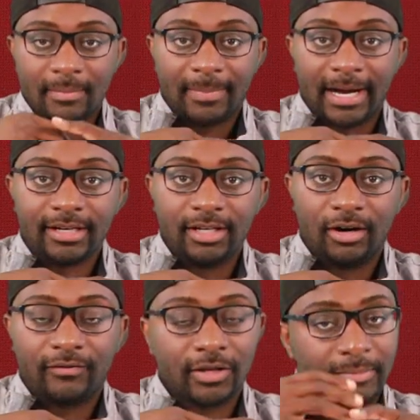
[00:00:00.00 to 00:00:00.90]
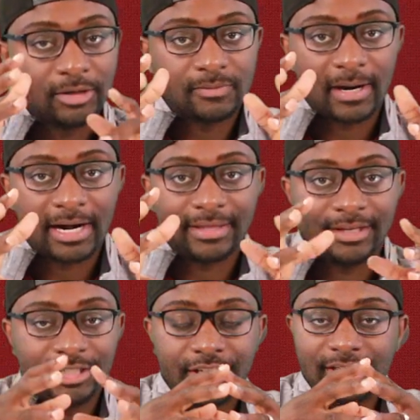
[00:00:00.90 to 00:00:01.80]
But you know, for the most part, I
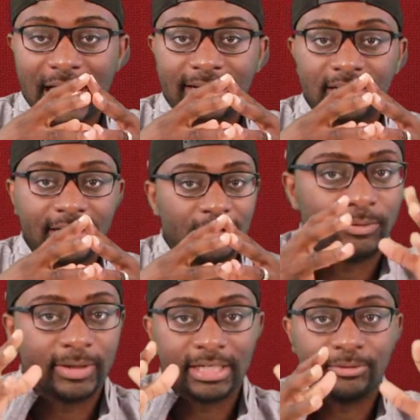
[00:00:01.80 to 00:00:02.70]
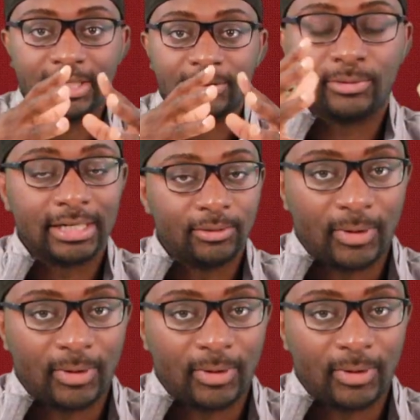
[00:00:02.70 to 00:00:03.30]
think she's handling it really, really, really